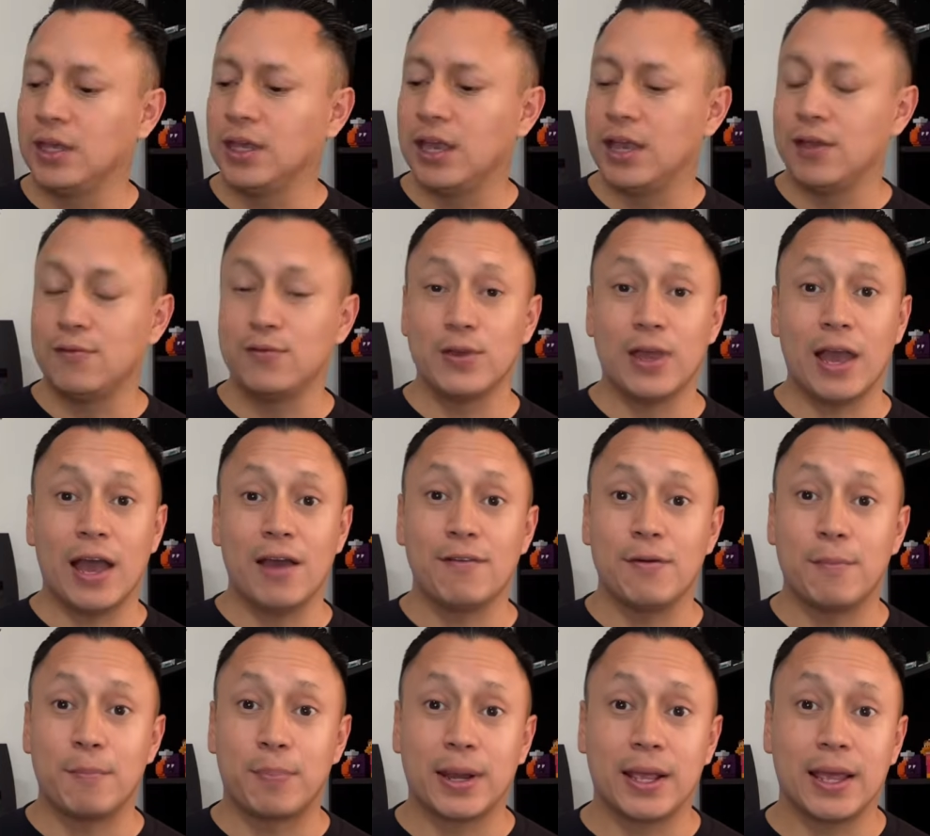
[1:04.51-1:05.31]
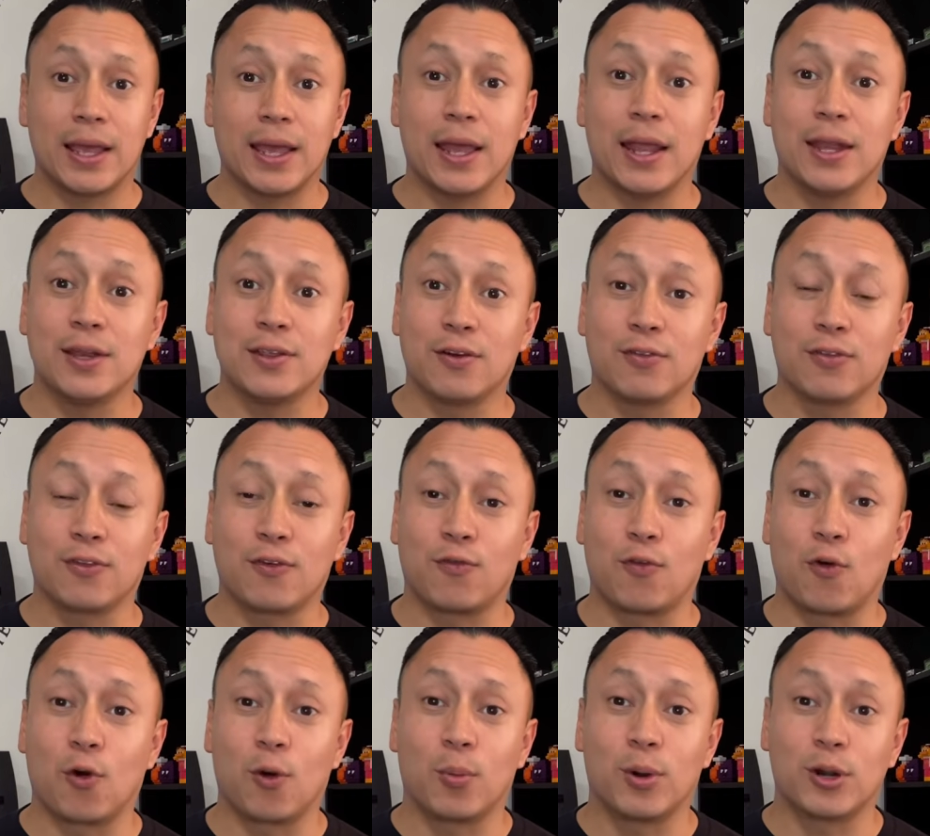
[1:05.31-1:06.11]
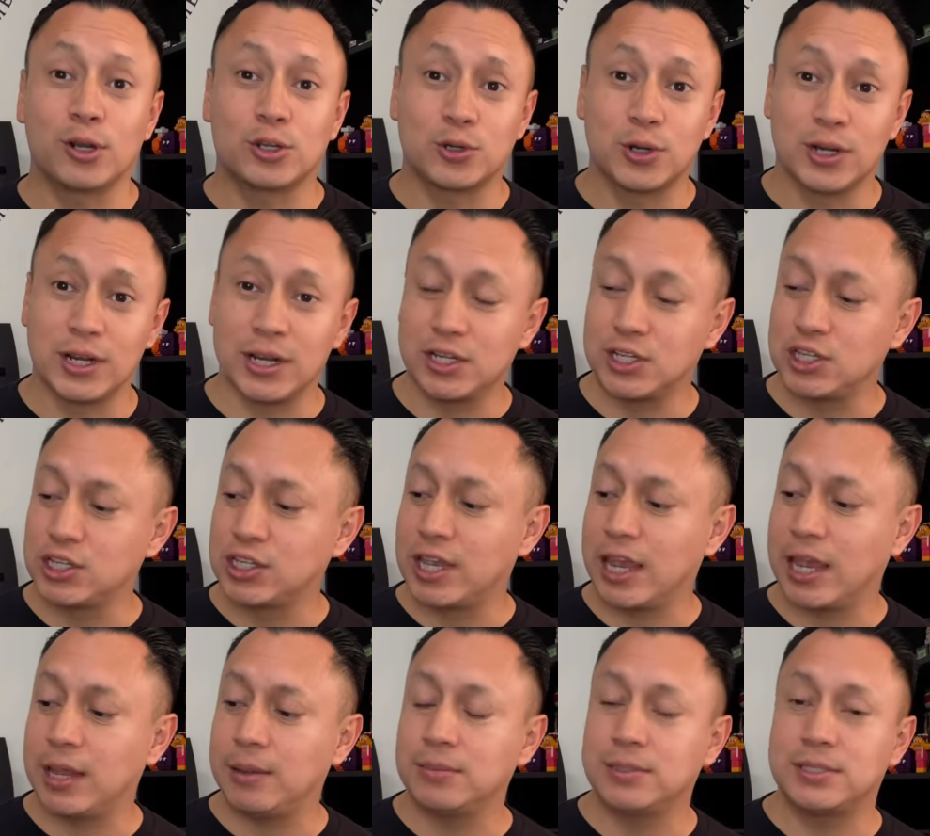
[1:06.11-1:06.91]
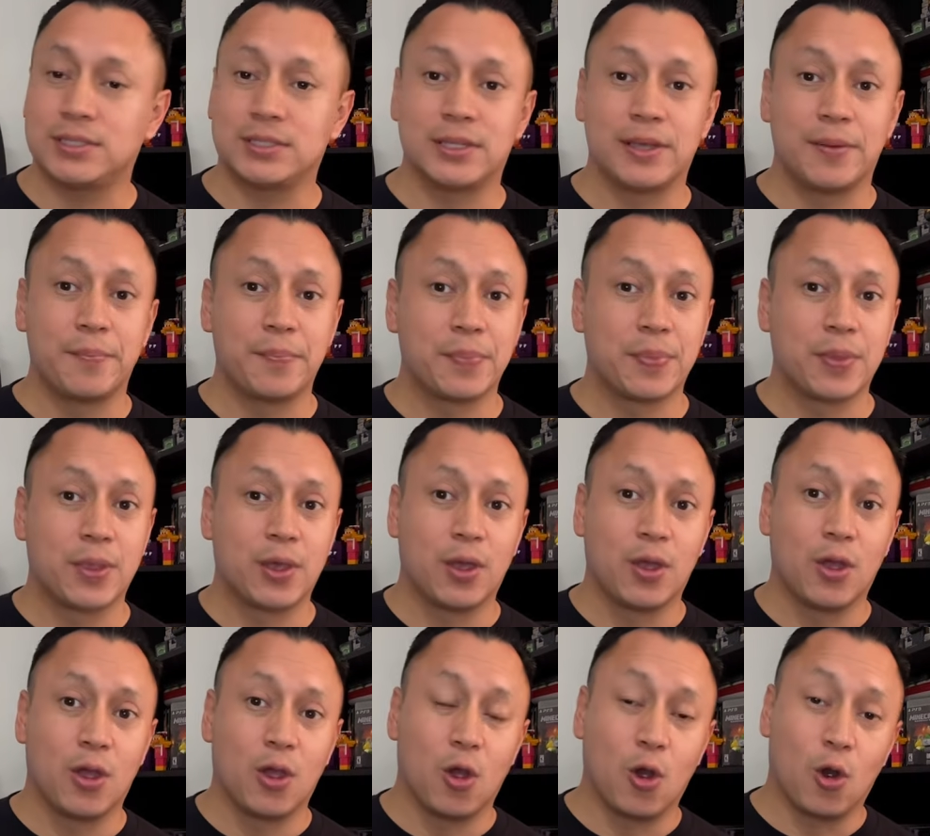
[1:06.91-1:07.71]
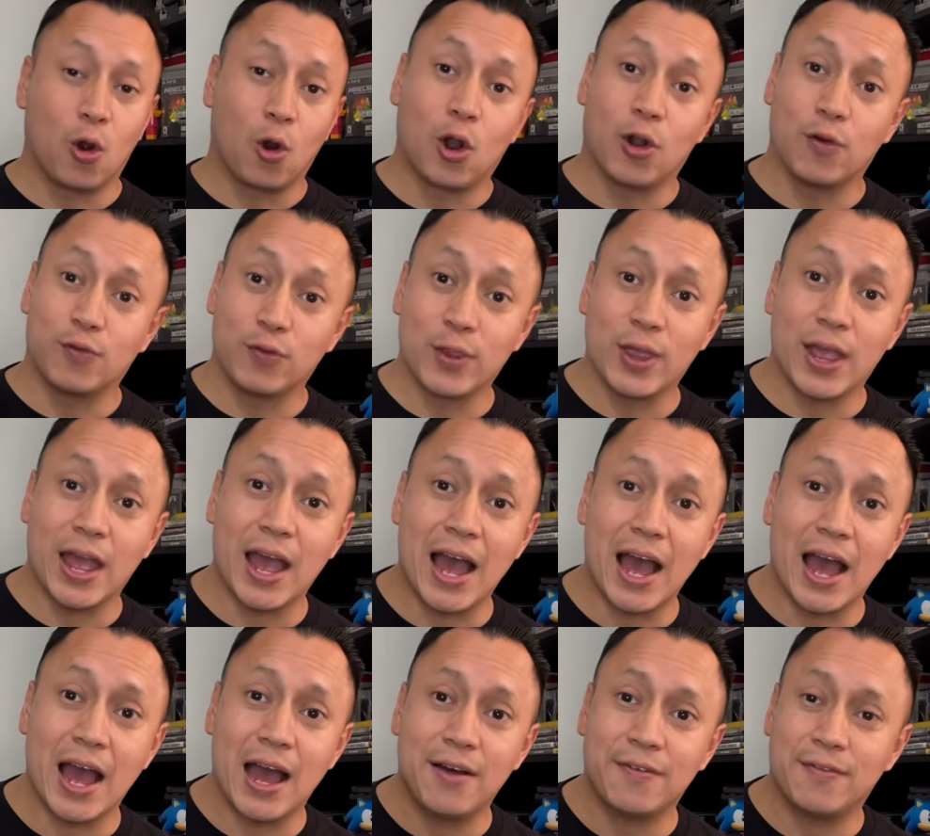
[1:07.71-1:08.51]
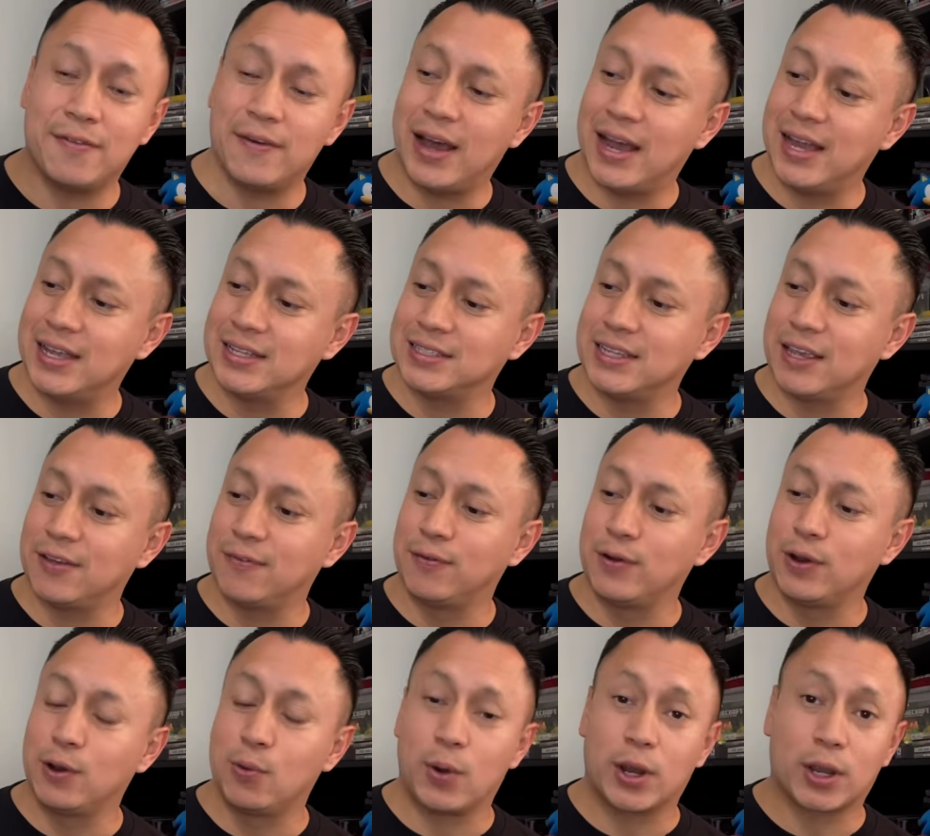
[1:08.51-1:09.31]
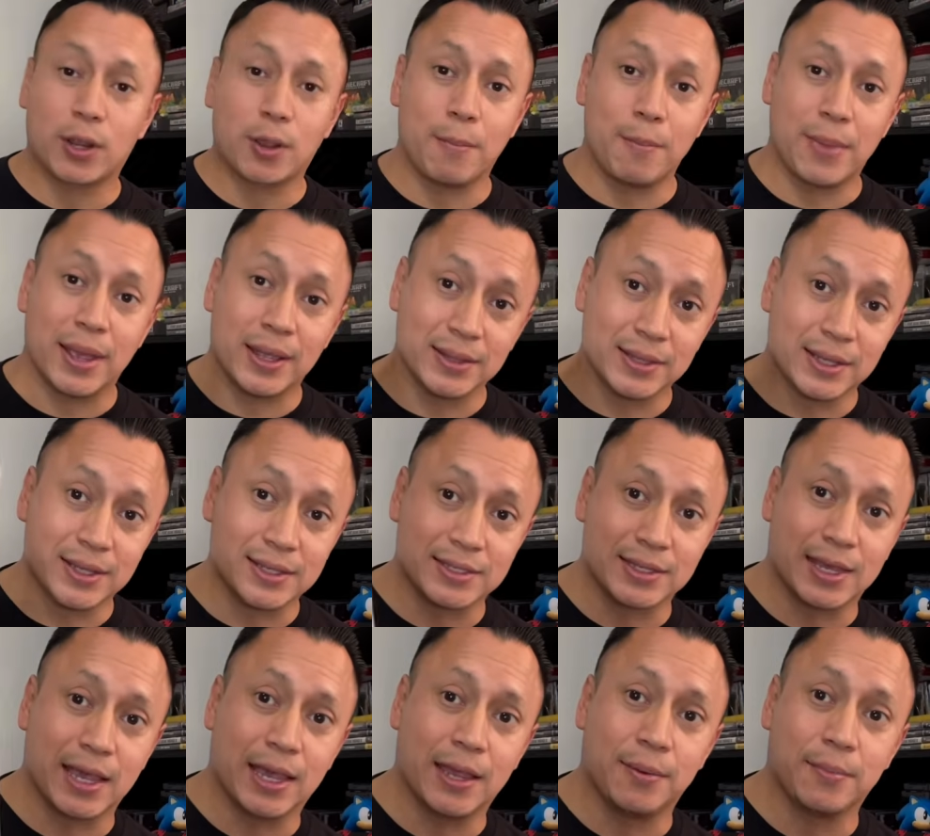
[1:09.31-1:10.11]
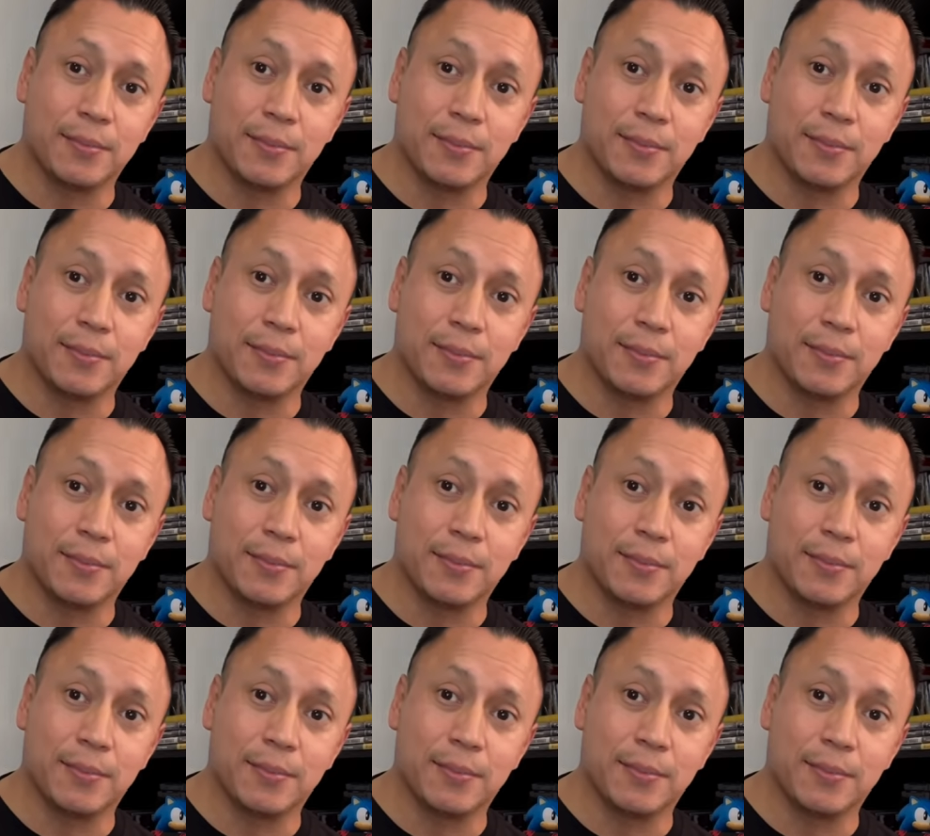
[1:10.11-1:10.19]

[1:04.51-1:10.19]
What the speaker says: If you haven't played any of the former trilogy games, or if you have, I definitely recommend this game.